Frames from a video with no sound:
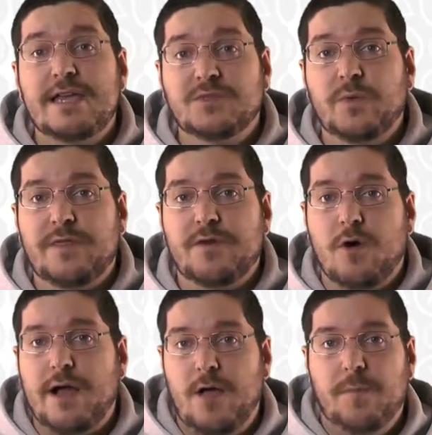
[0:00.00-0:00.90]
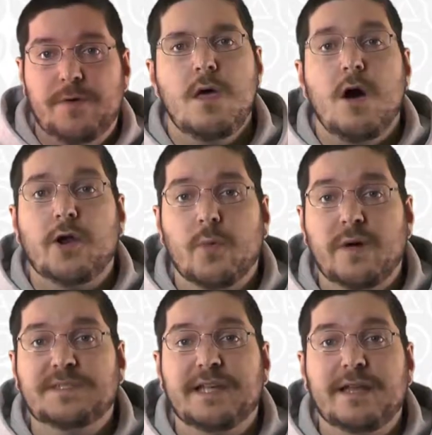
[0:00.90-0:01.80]
is with your help. On our
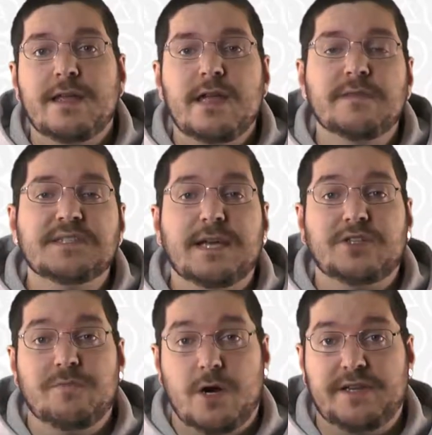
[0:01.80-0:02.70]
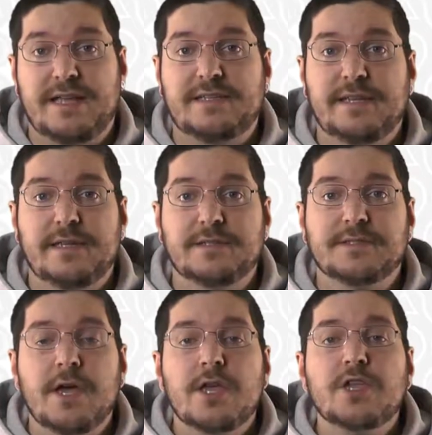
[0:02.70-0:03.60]
website, in the section marked
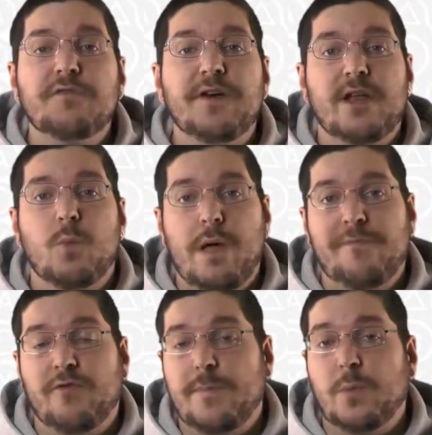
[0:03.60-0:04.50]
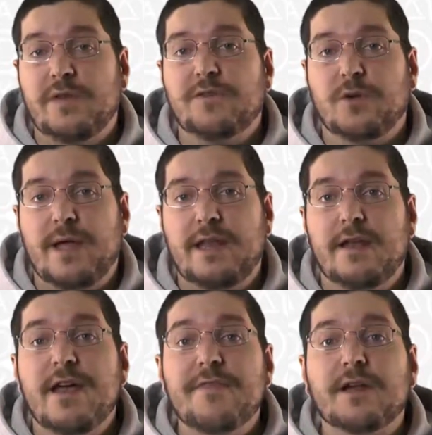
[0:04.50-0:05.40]
Ideas, you'll find a web form that we've
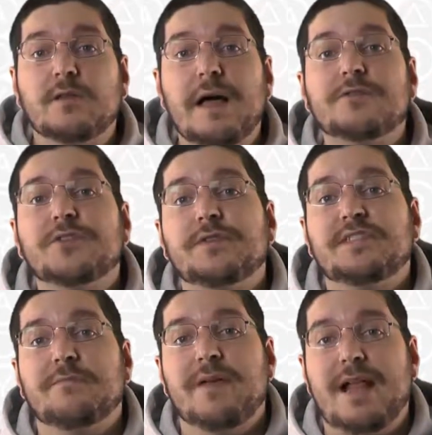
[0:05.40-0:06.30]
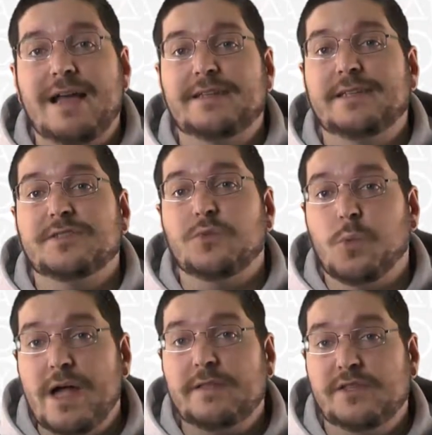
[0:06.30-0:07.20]
created that allows you to submit ideas
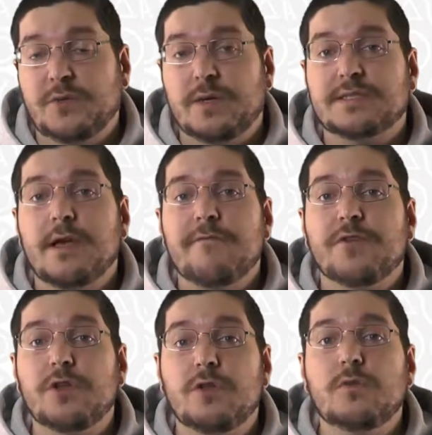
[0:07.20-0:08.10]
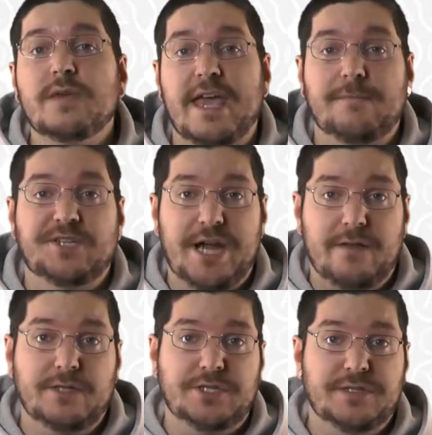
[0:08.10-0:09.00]
directly to us for new game
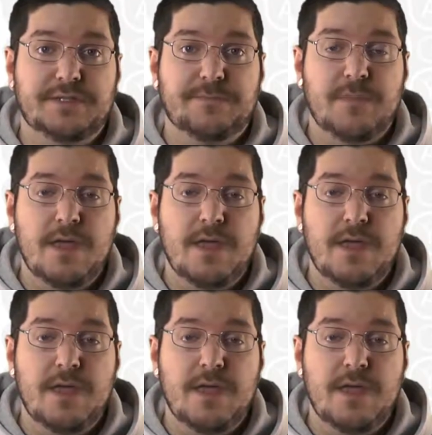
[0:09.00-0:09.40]
challenges.